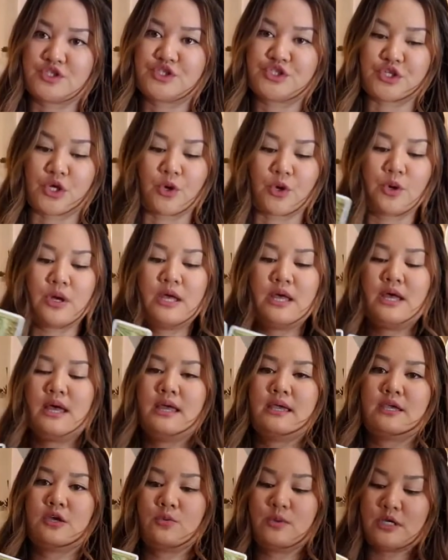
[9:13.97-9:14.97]
So
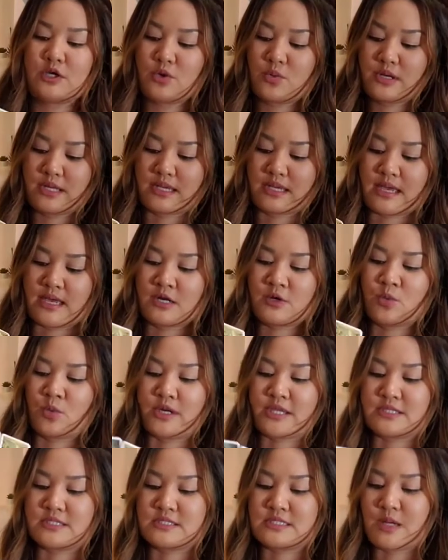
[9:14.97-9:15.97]
here we go again
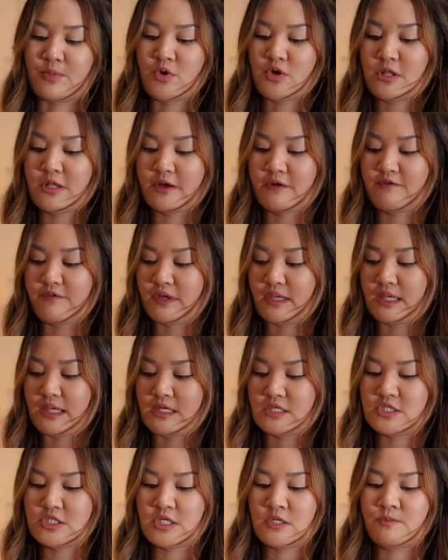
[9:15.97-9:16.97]
with double
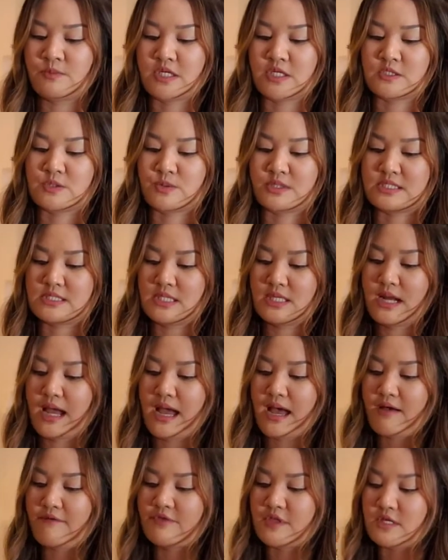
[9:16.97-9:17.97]
clarification because we did
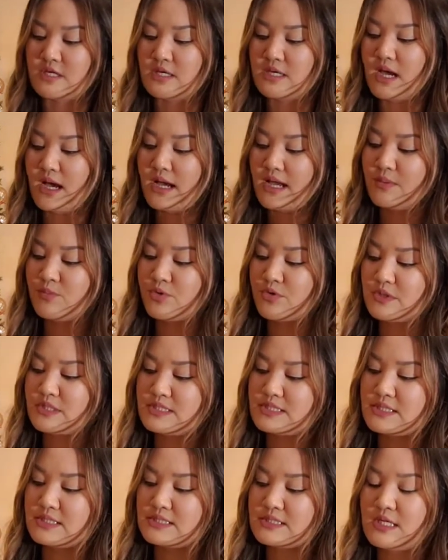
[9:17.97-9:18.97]
have the high
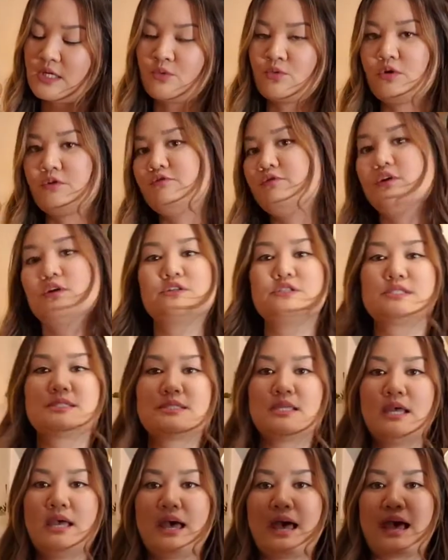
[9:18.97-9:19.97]
priestess in
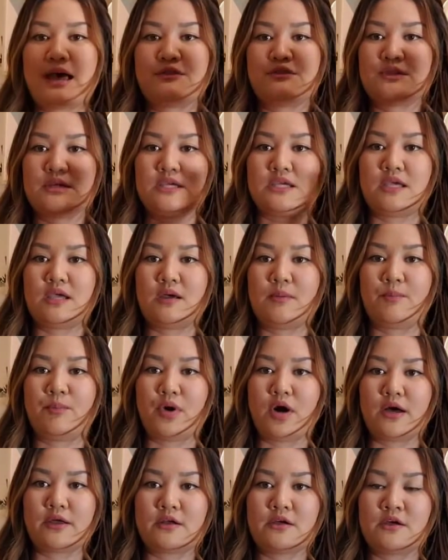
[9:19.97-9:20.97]
reverse at the
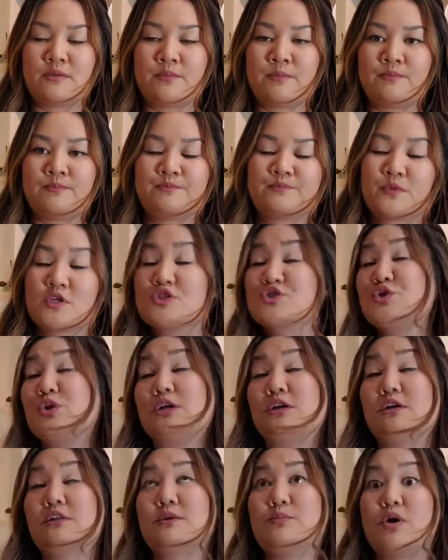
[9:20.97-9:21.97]
bottom, sorry,
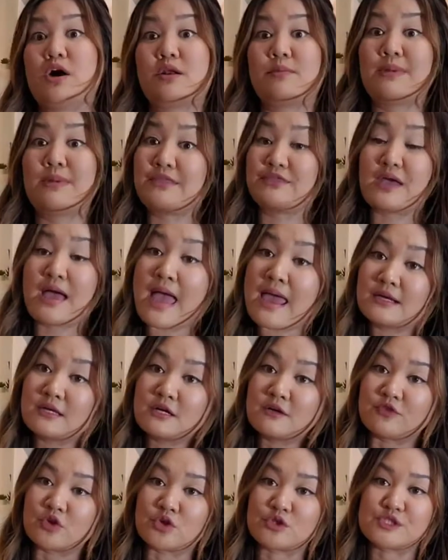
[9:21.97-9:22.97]
not the bottom, at the end
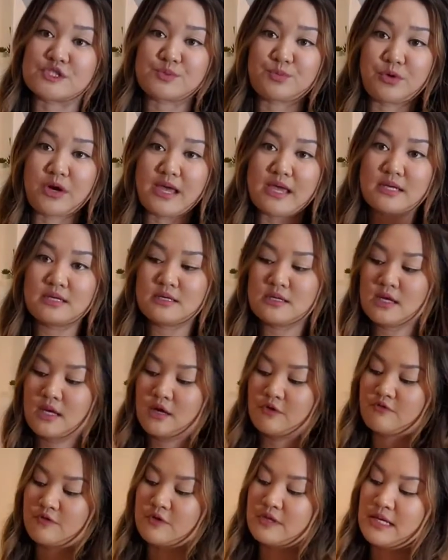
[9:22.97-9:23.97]
of your spread
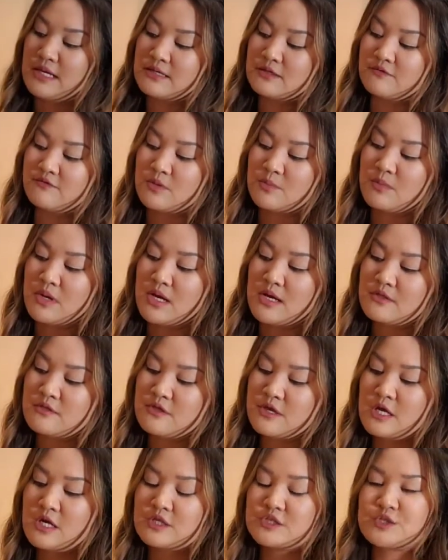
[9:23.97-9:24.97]
for the end of the month.
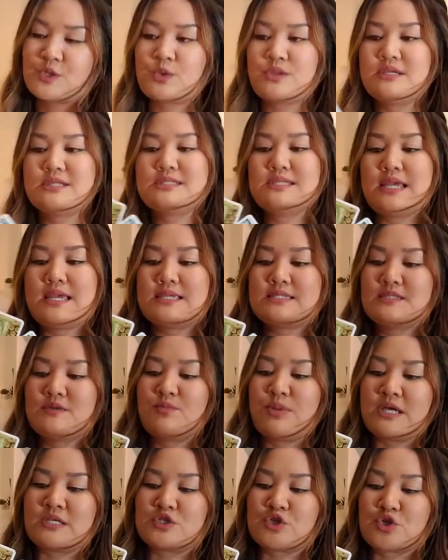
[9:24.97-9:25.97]
So this Ace of
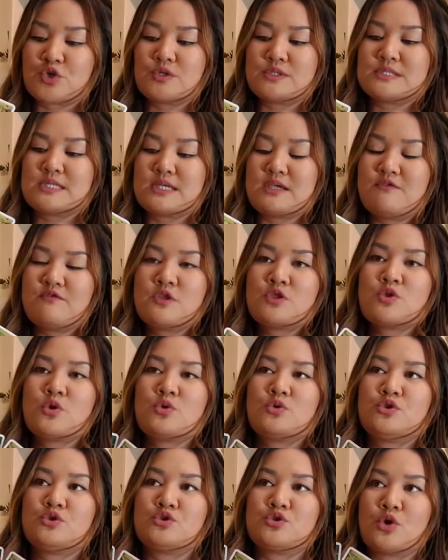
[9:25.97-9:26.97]
Pentacles, even though
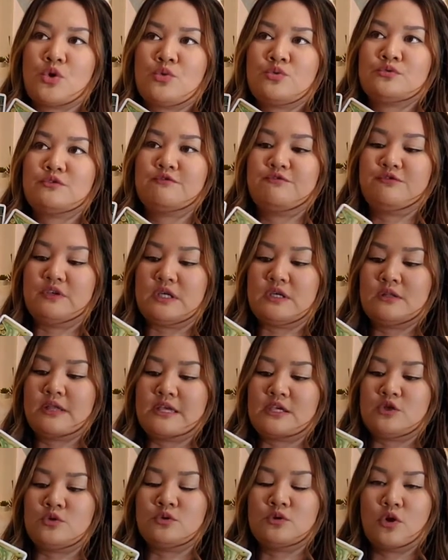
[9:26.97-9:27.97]
you don't feel
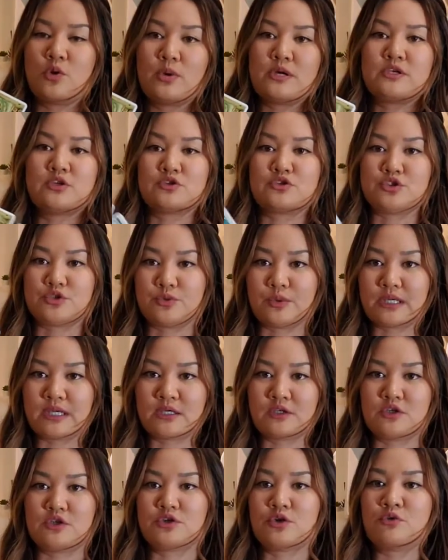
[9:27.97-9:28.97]
like you know what you're
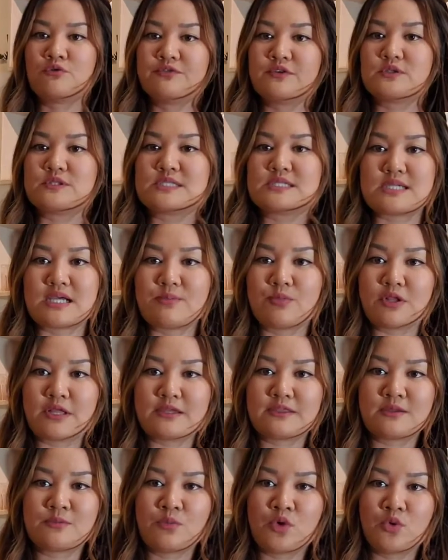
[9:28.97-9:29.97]
doing, you don't feel stable
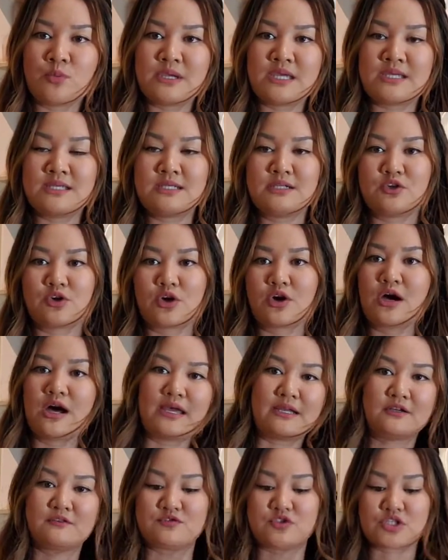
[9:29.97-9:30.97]
at the moment, you're
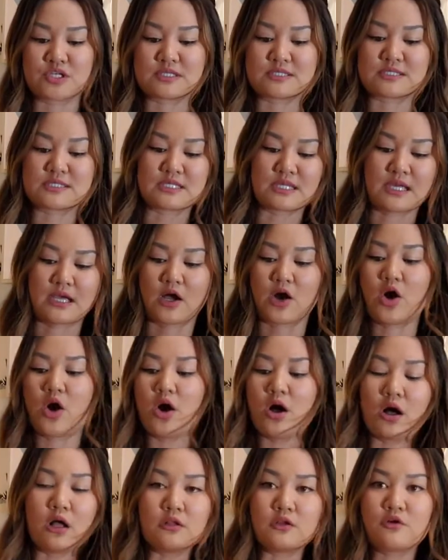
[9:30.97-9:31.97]
kind of just like
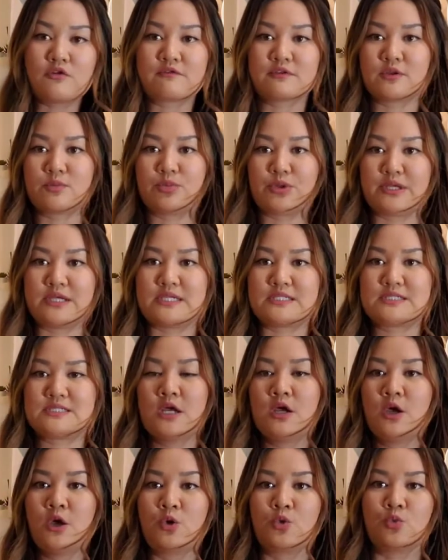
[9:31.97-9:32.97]
all over the place,
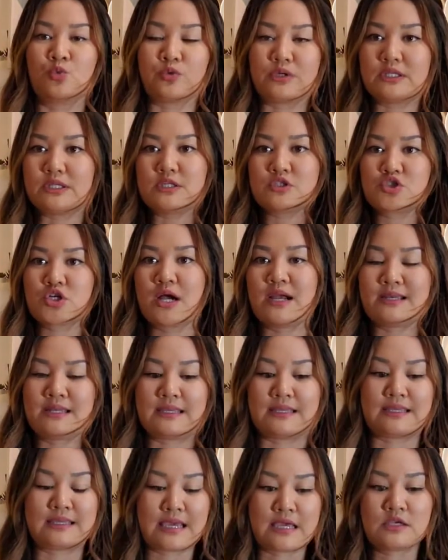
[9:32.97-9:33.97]
really trying to
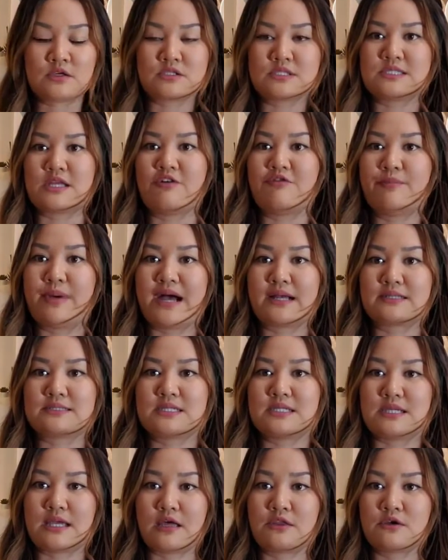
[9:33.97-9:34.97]
get yourself back
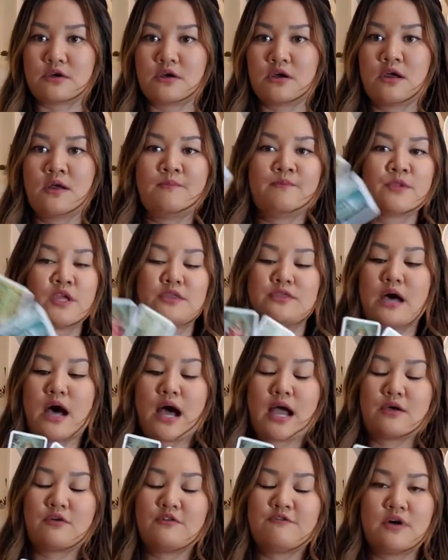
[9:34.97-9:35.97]
together, the
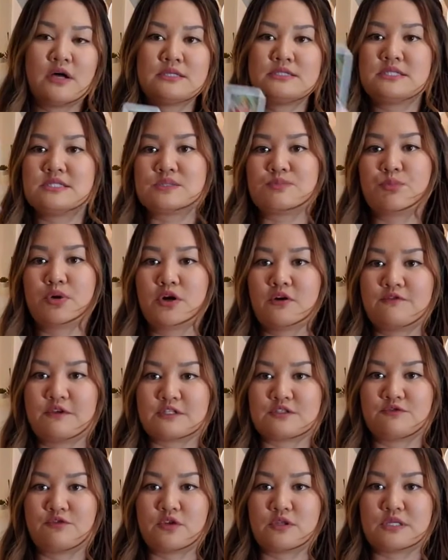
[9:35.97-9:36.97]
Hierophant is
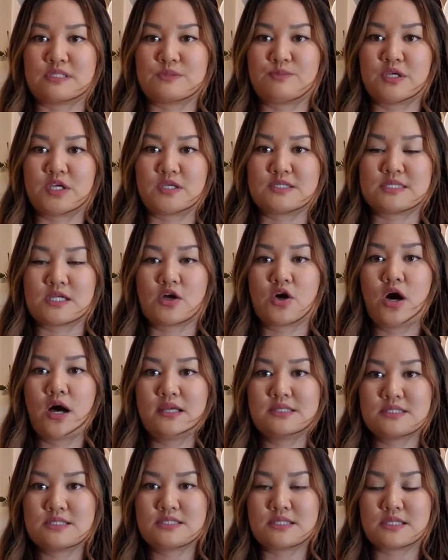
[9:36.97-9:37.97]
perfect for this because it
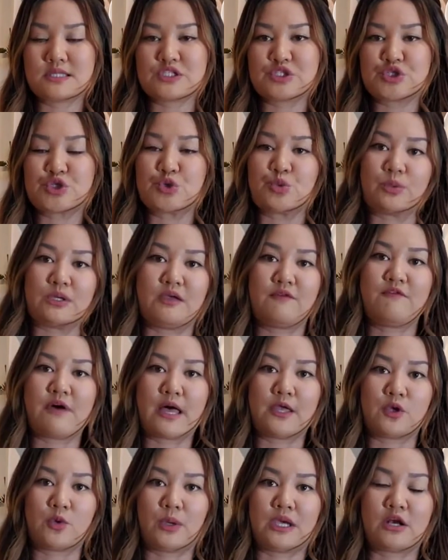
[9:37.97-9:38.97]
causes us to
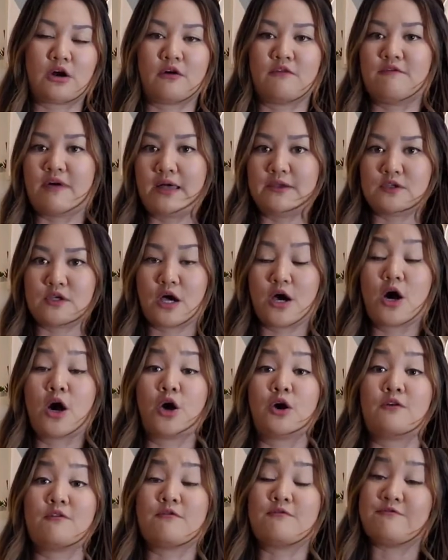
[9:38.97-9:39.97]
reevaluate our value,
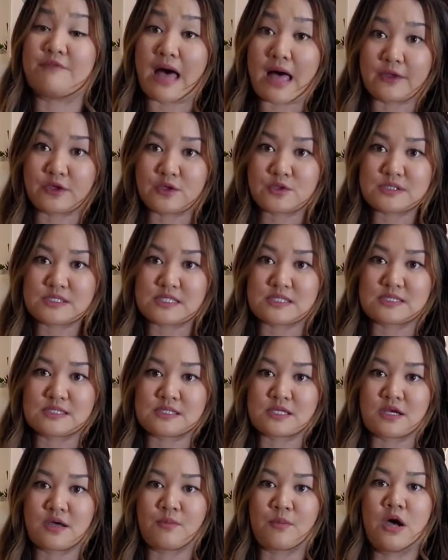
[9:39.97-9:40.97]
our value
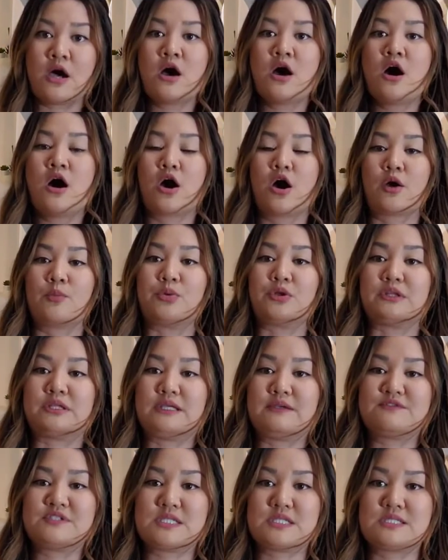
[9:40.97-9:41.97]
system, our
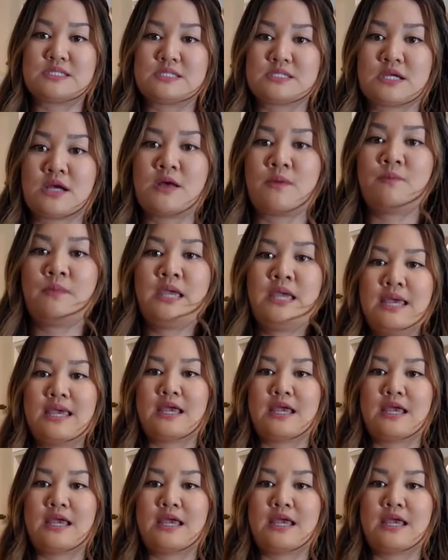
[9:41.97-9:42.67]
belief system.